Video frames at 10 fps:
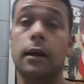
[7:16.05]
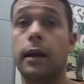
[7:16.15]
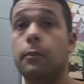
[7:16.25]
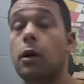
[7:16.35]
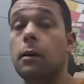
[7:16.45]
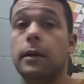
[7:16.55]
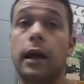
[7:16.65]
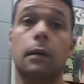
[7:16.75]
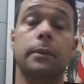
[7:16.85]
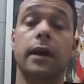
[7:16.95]
and probably
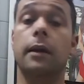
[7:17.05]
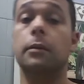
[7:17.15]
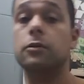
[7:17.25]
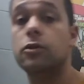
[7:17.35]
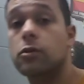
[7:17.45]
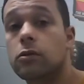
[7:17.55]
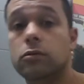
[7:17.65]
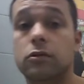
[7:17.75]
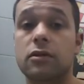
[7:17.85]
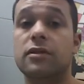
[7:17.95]
I'll be able
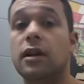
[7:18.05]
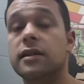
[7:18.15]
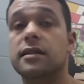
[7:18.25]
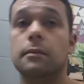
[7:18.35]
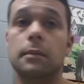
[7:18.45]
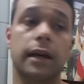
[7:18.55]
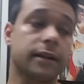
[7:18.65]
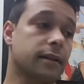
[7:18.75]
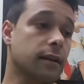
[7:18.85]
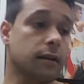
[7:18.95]
to start some light